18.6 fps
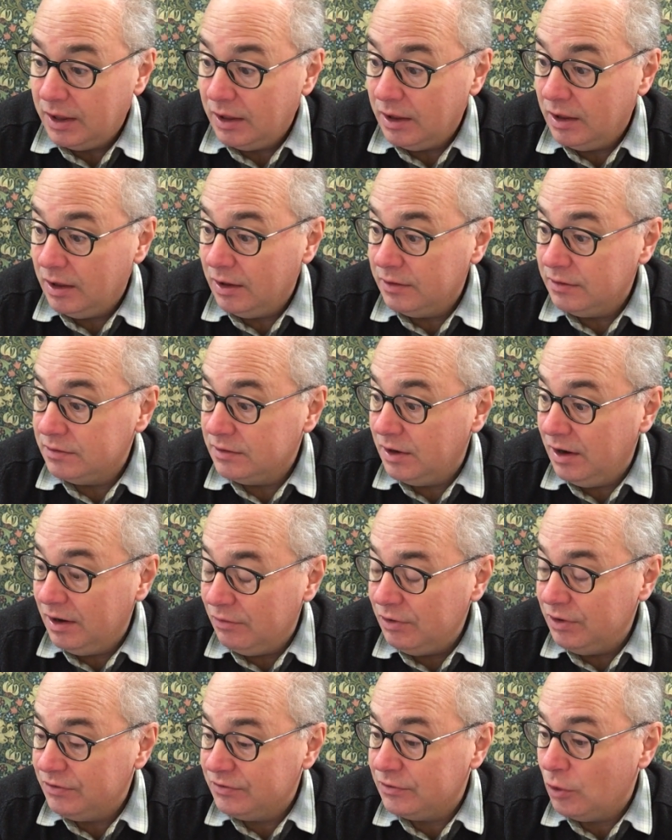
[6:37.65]

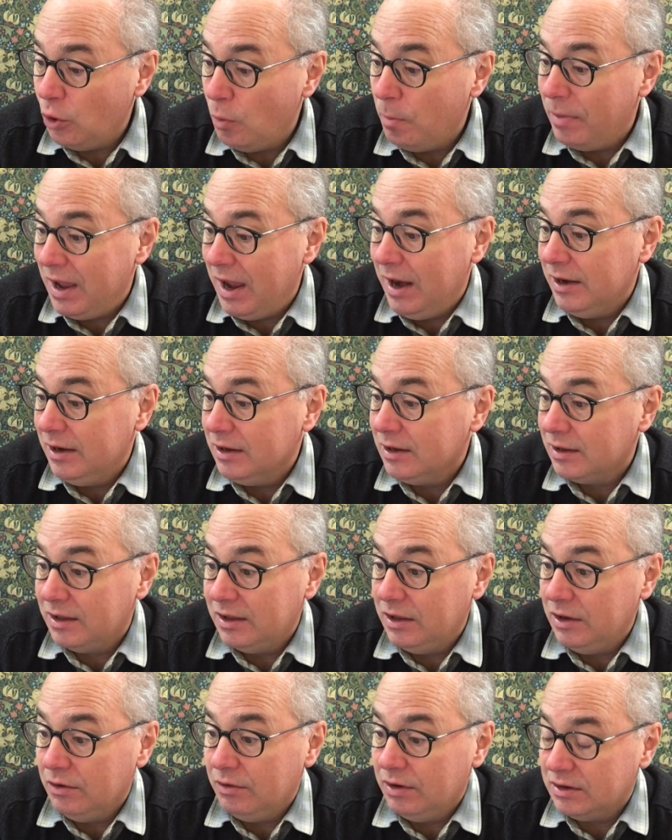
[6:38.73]
There is no panic
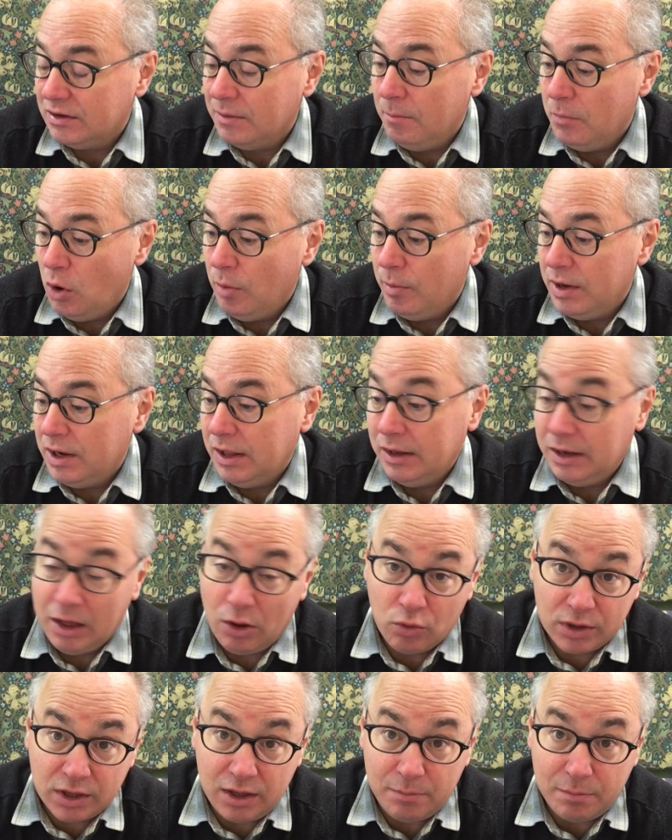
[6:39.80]
here at the moment, and
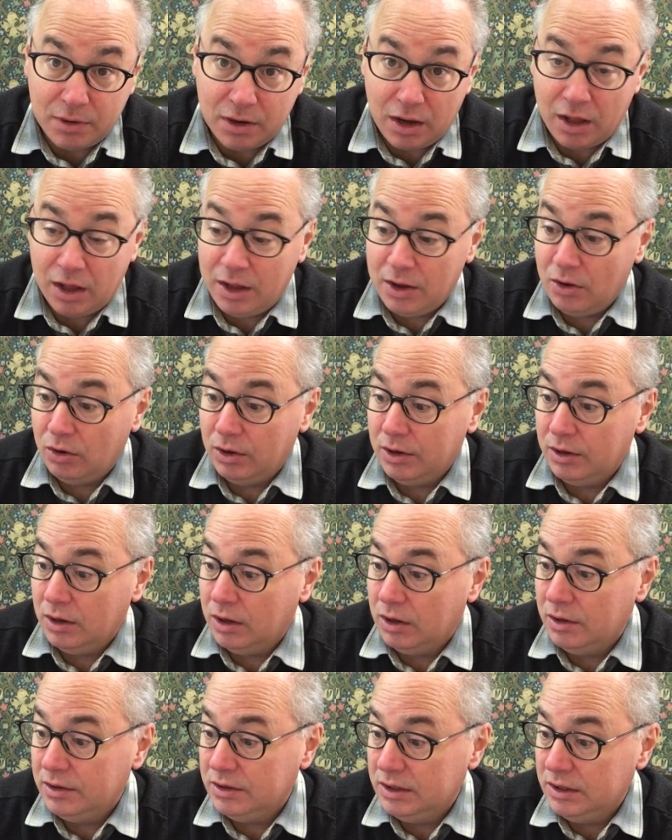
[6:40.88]
I'll keep an eye
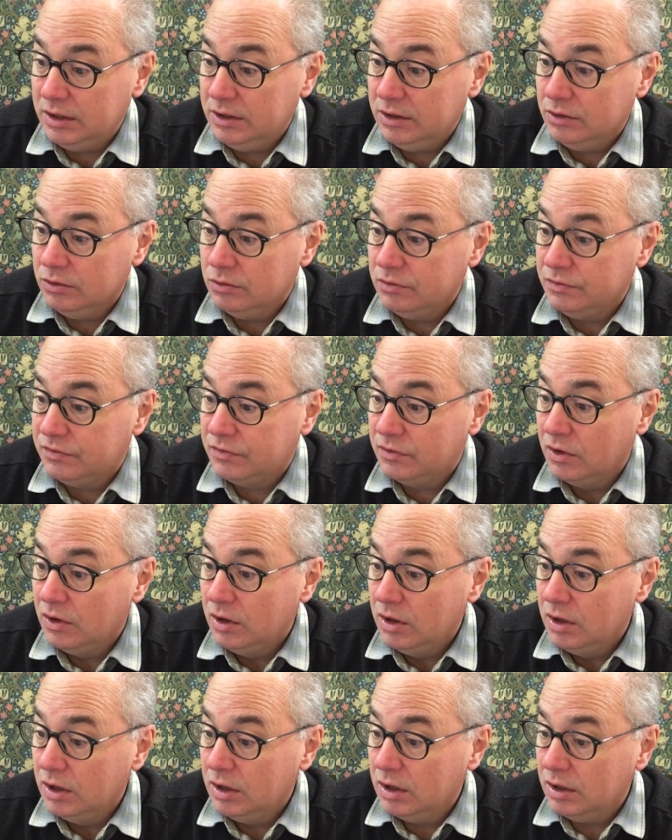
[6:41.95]
on the yields.
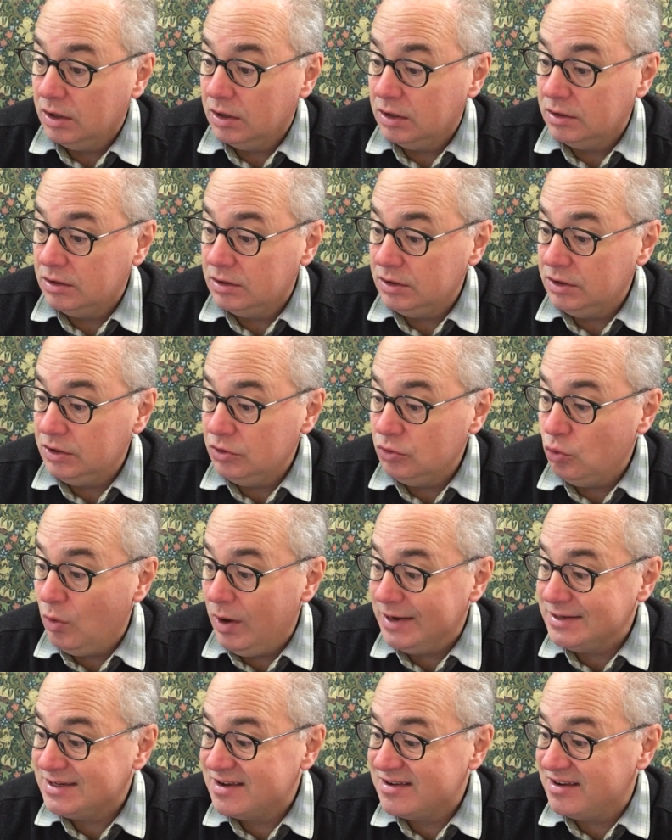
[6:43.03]
The
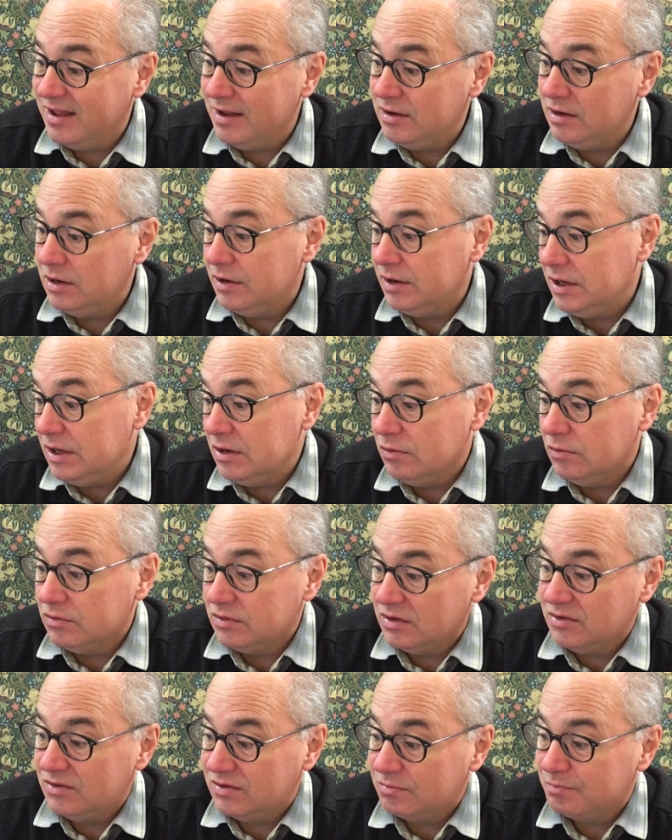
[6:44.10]
U.S. 10-year yield
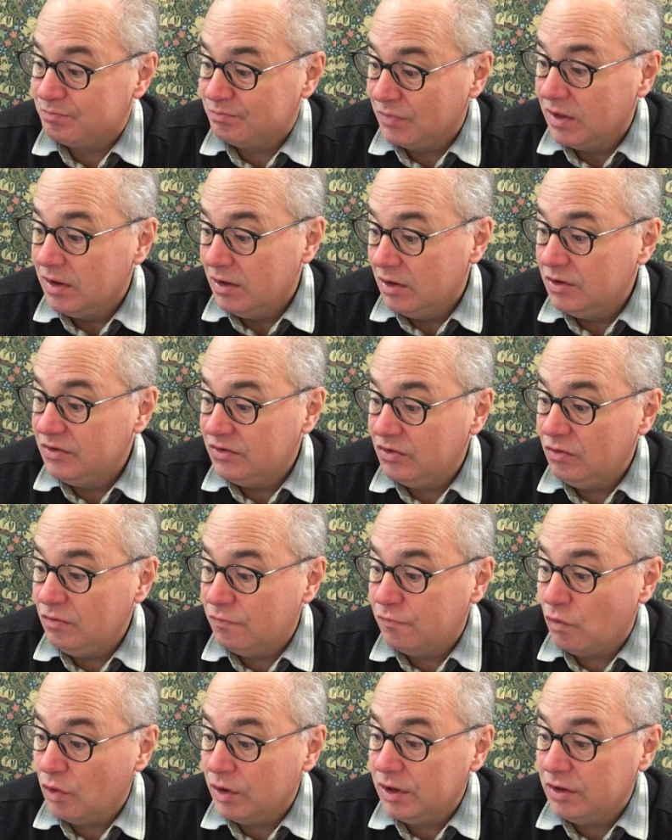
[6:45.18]
is
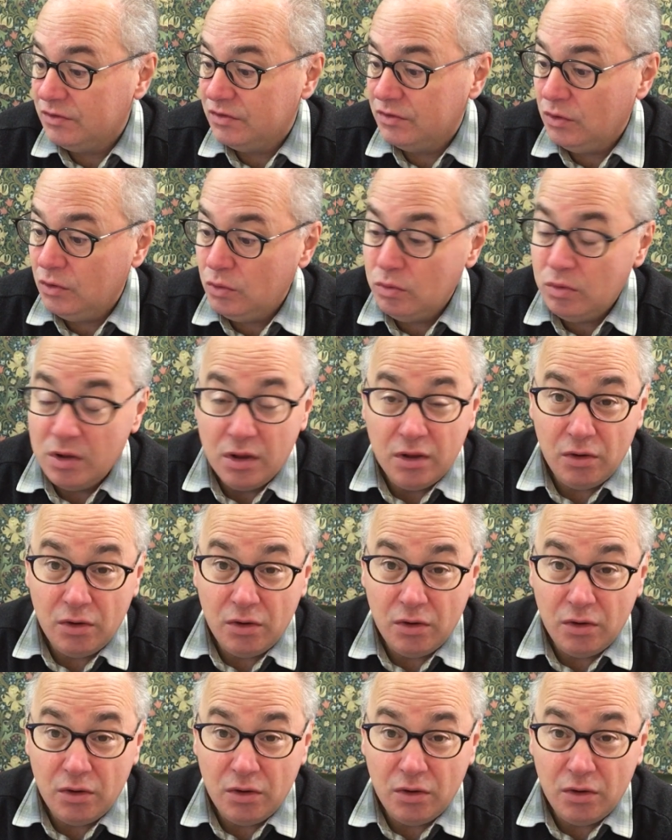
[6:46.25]
2.42.